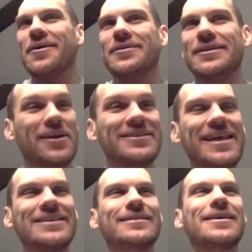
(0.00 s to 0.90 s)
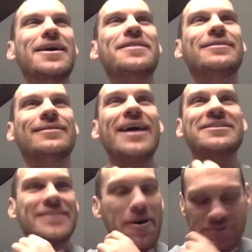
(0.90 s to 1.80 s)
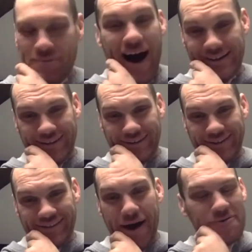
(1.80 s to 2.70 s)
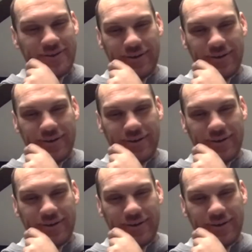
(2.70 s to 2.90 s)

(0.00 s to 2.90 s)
that. So that was mad. That was a